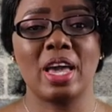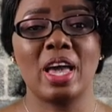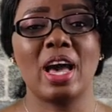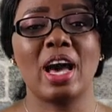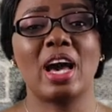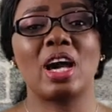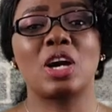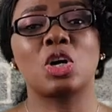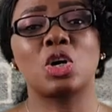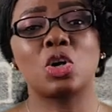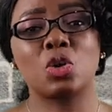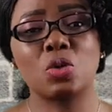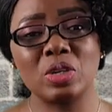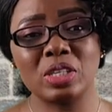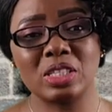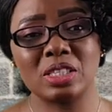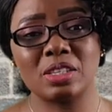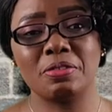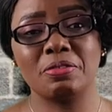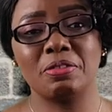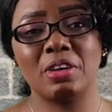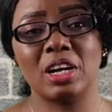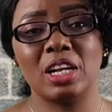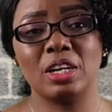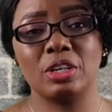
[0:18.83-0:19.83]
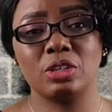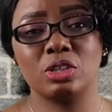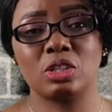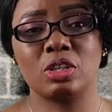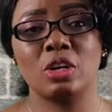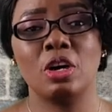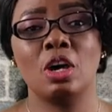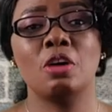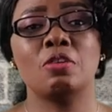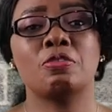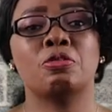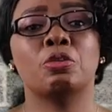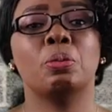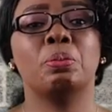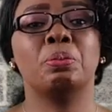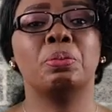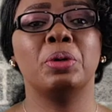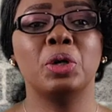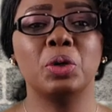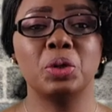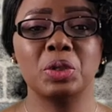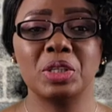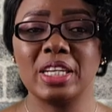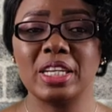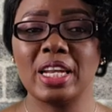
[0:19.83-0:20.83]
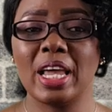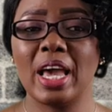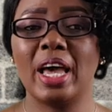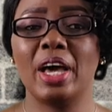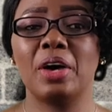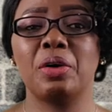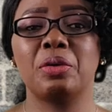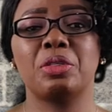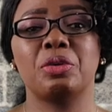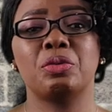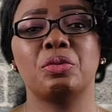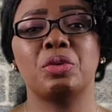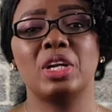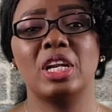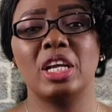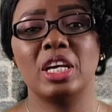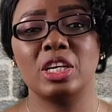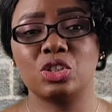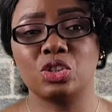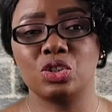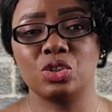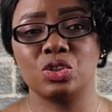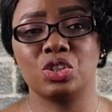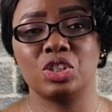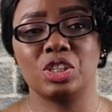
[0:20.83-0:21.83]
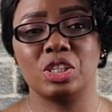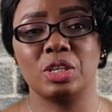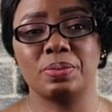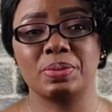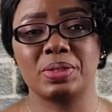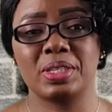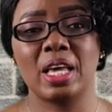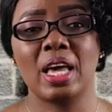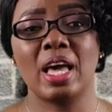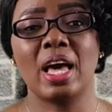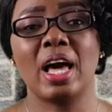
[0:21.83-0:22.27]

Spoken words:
and Christian values for building healthy relationships